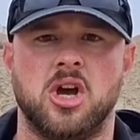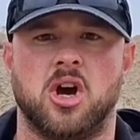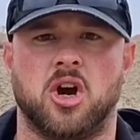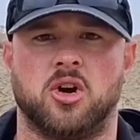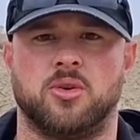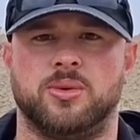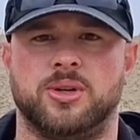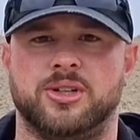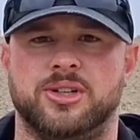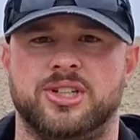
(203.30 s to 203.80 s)

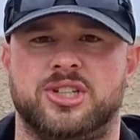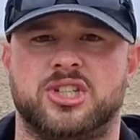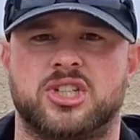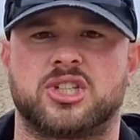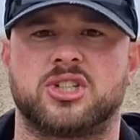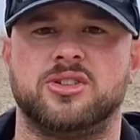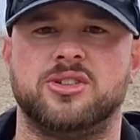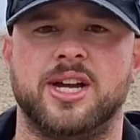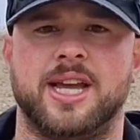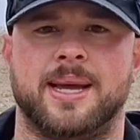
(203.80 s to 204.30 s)
are really
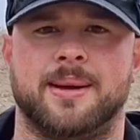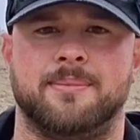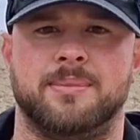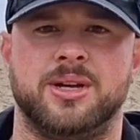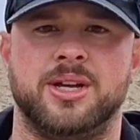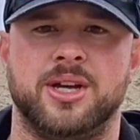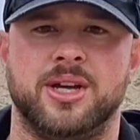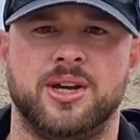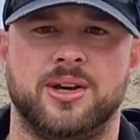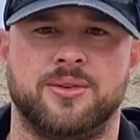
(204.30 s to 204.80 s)

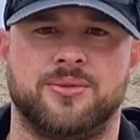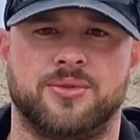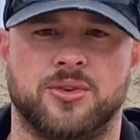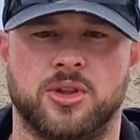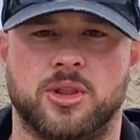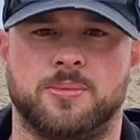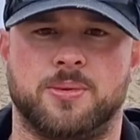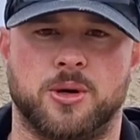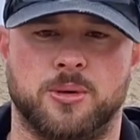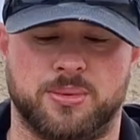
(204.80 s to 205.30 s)
slim
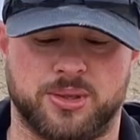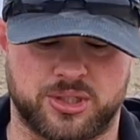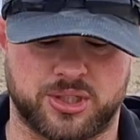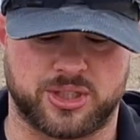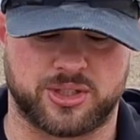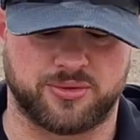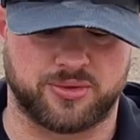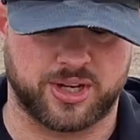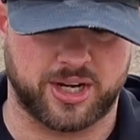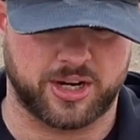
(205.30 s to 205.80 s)
for the
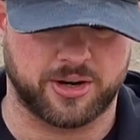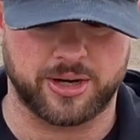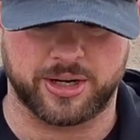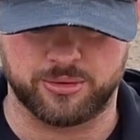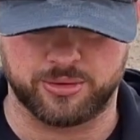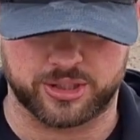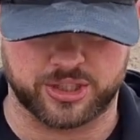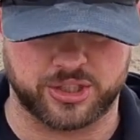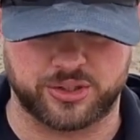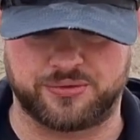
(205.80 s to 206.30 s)
purposes of
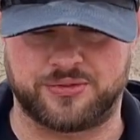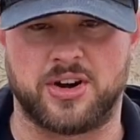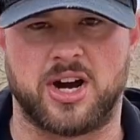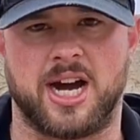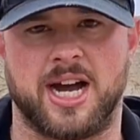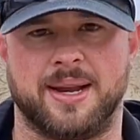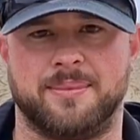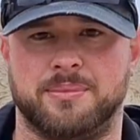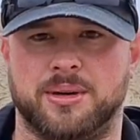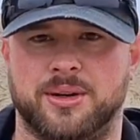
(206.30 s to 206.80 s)
carry, which is
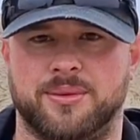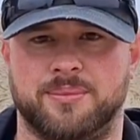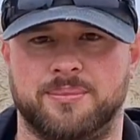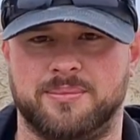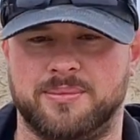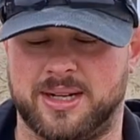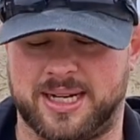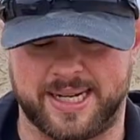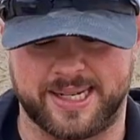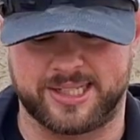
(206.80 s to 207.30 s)
fine, but
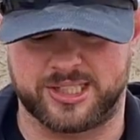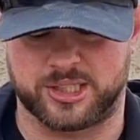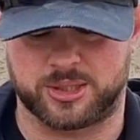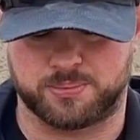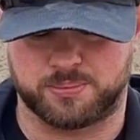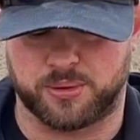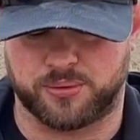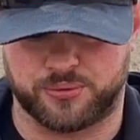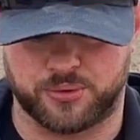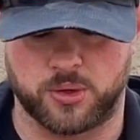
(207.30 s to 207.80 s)
I
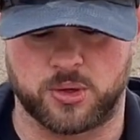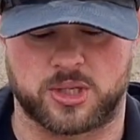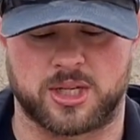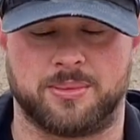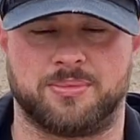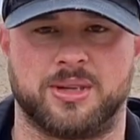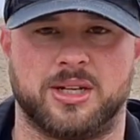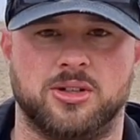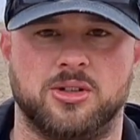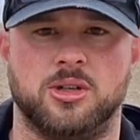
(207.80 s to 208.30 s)
just prefer
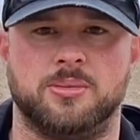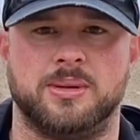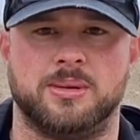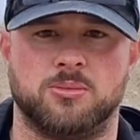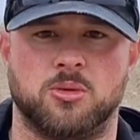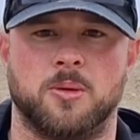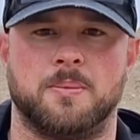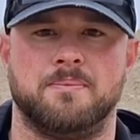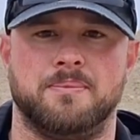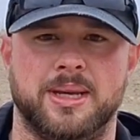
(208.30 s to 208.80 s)
something a little
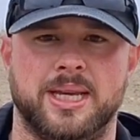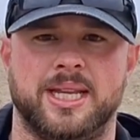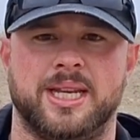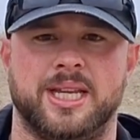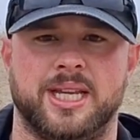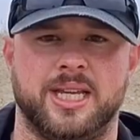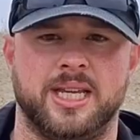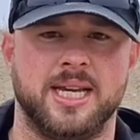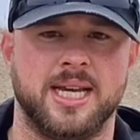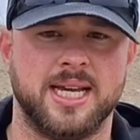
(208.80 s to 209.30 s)
bit more
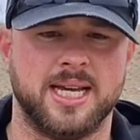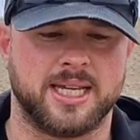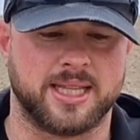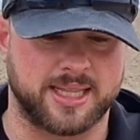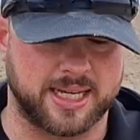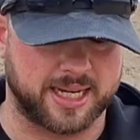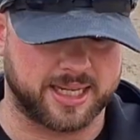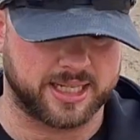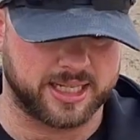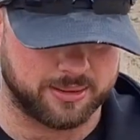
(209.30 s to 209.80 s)
meaty
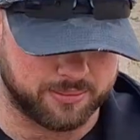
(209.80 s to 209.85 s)
that I can